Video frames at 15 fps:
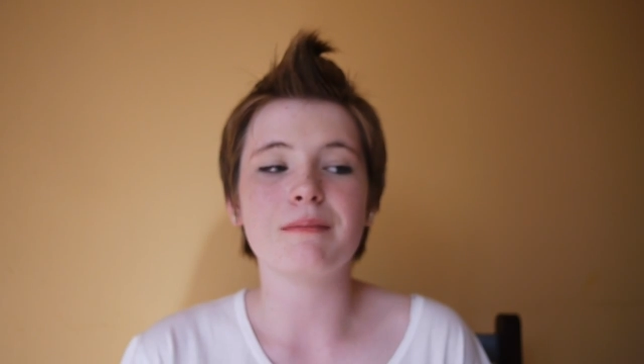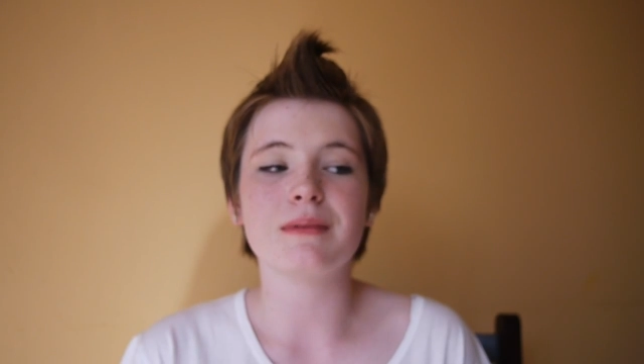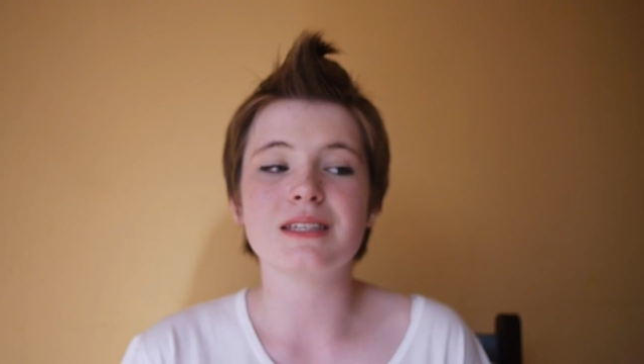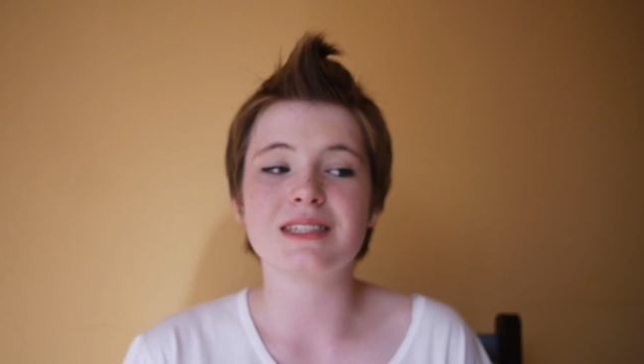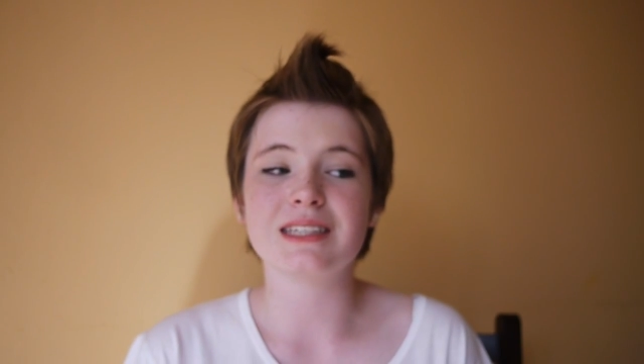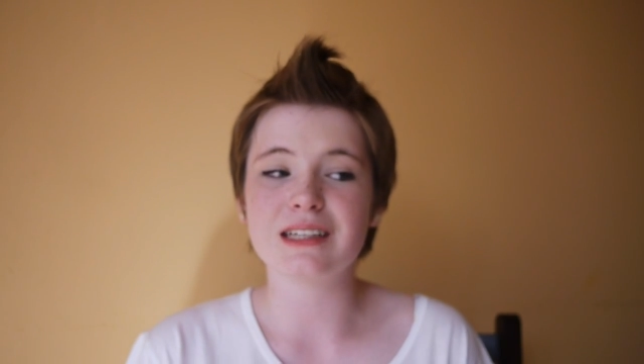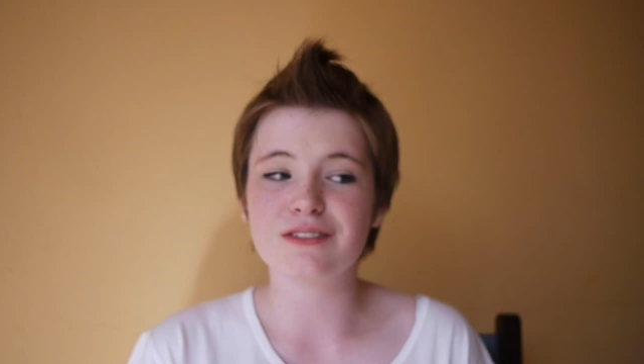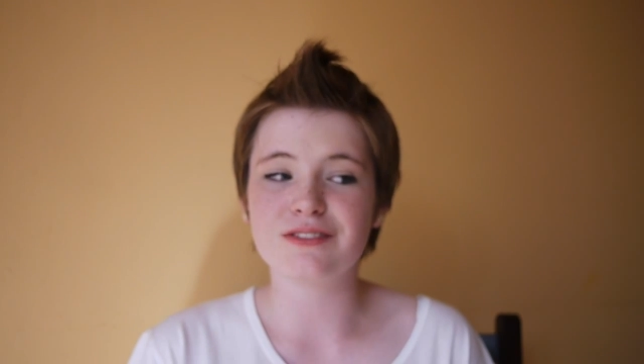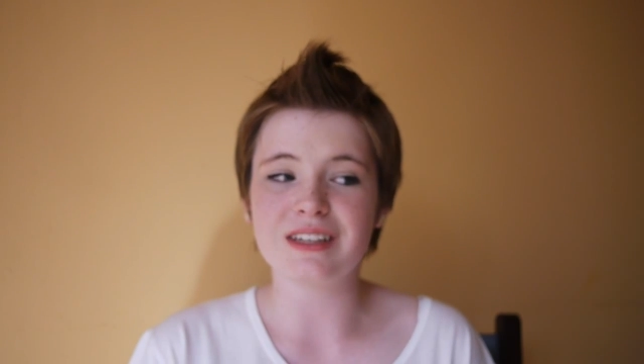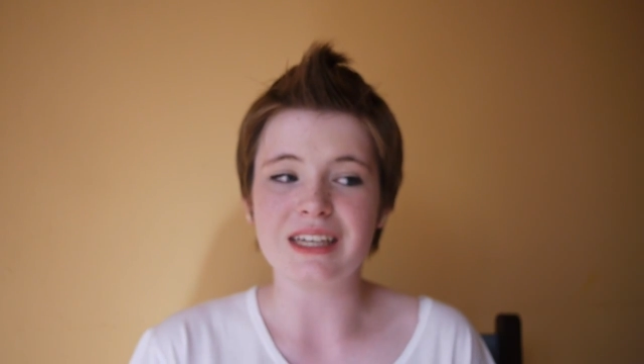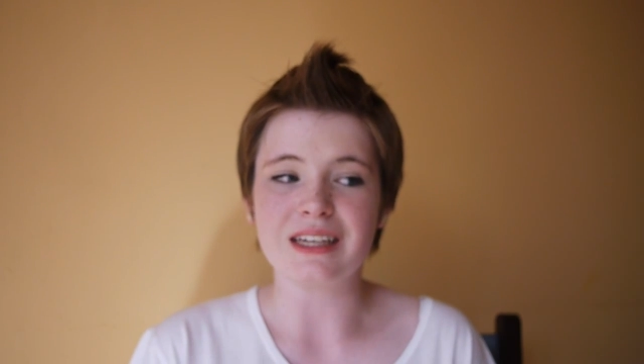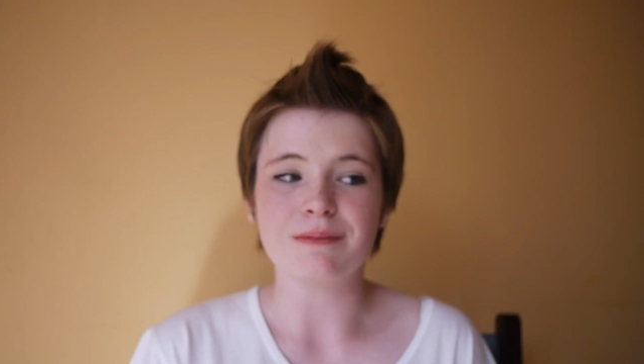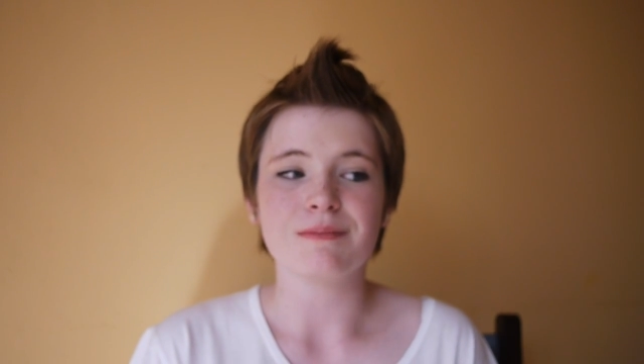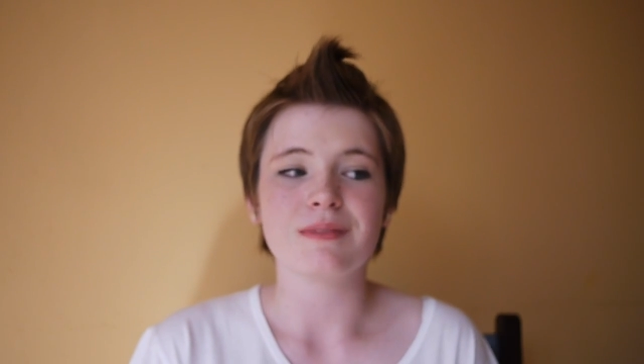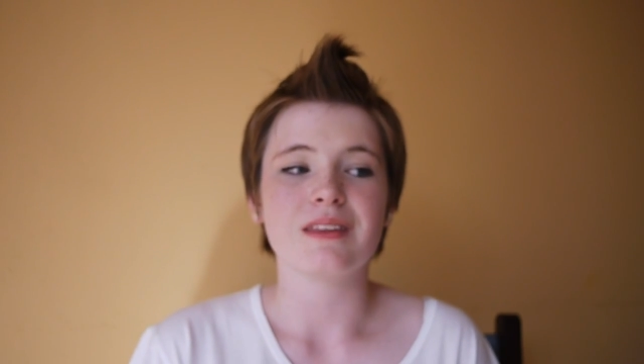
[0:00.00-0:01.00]

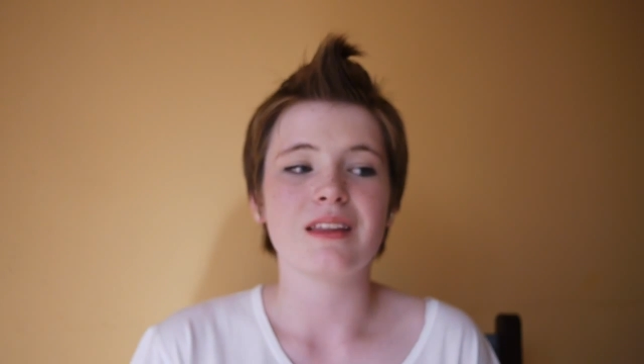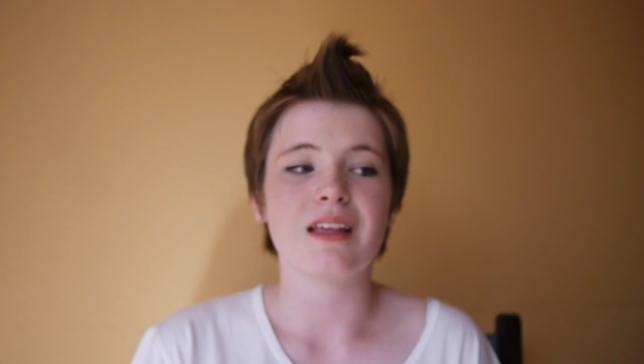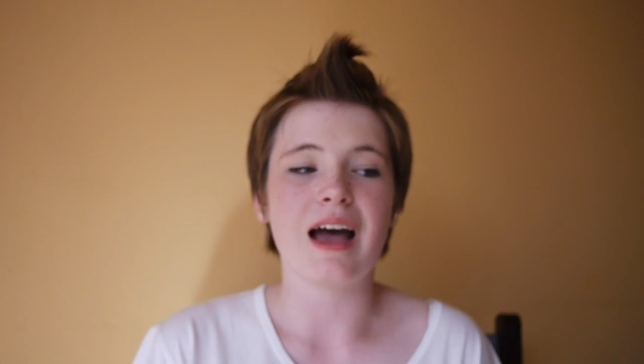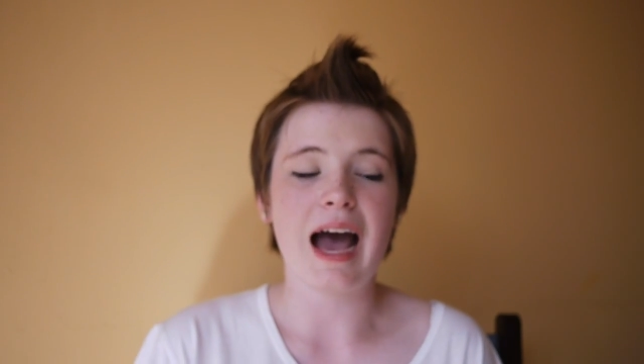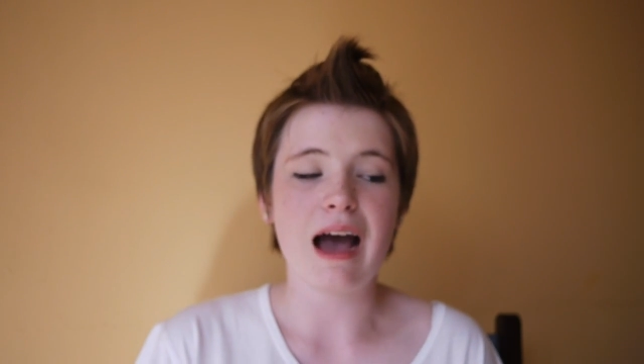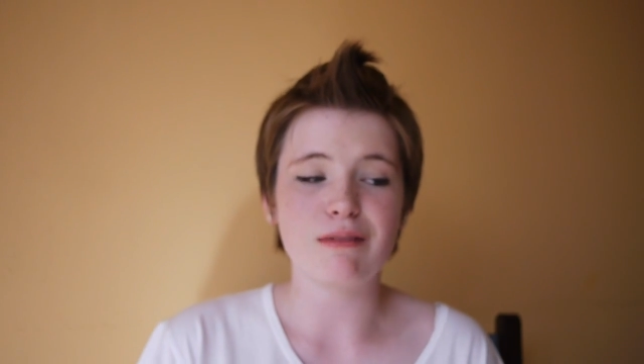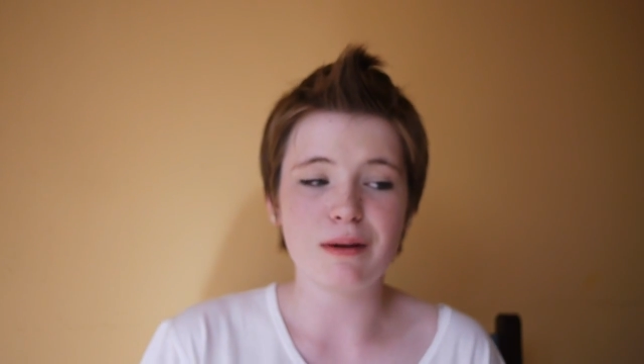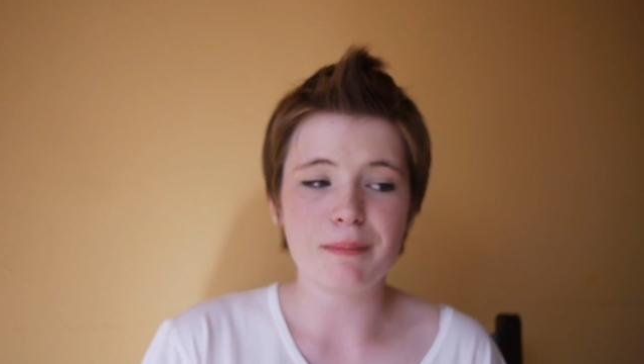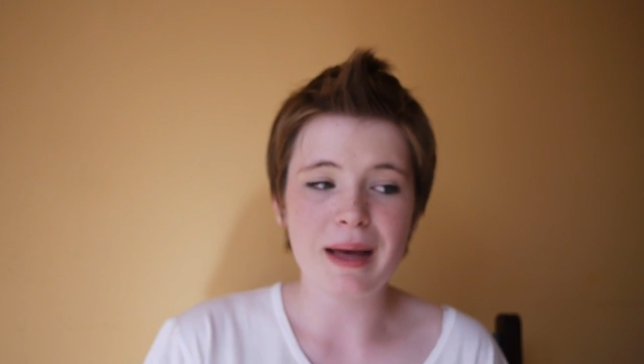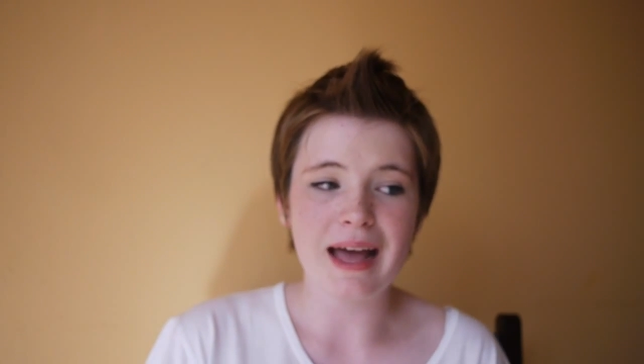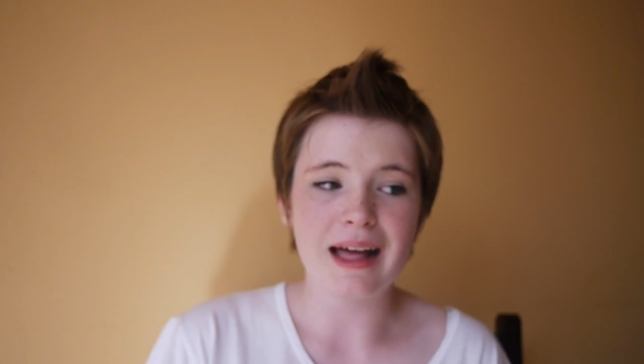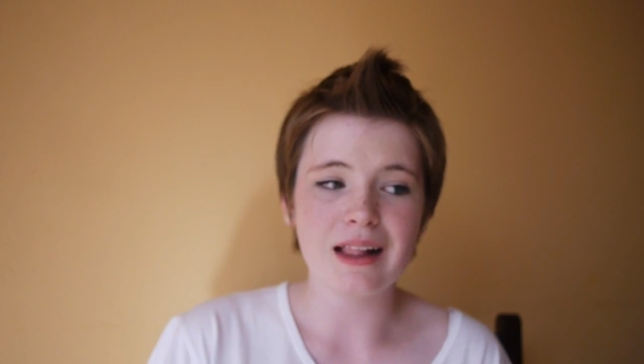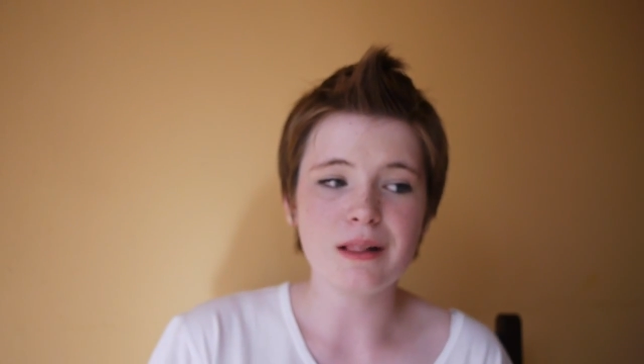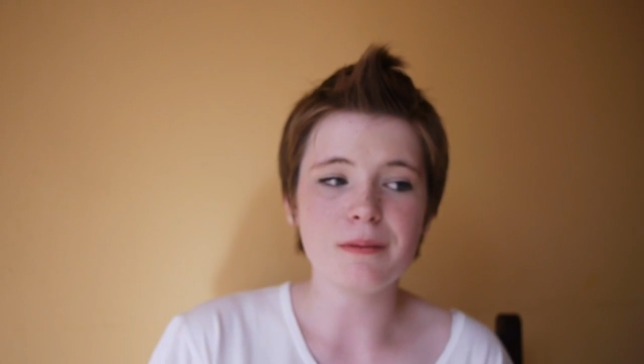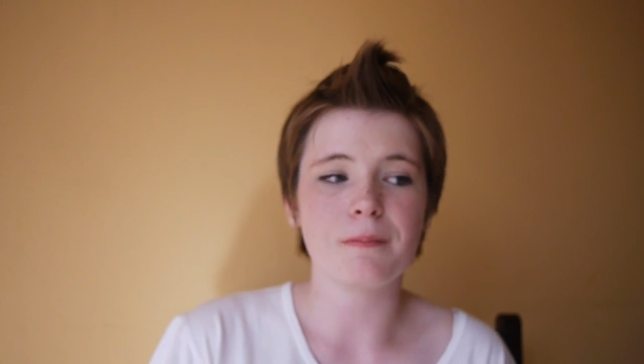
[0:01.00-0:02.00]
Sylvie,
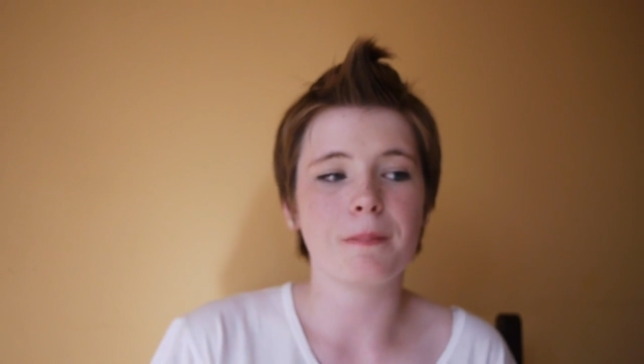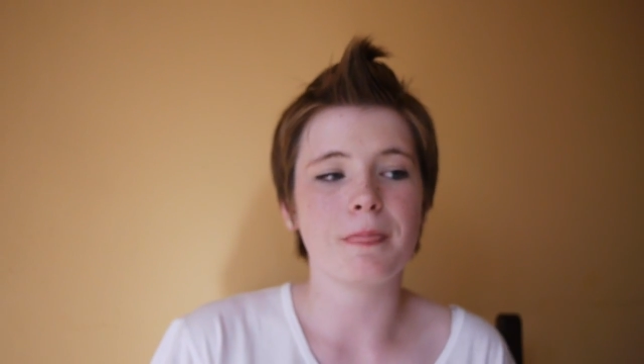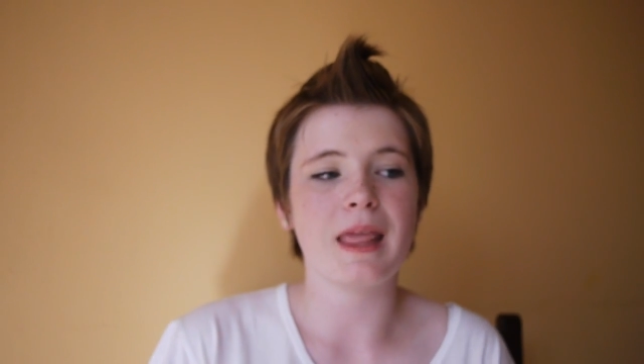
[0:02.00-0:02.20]
Arabelle,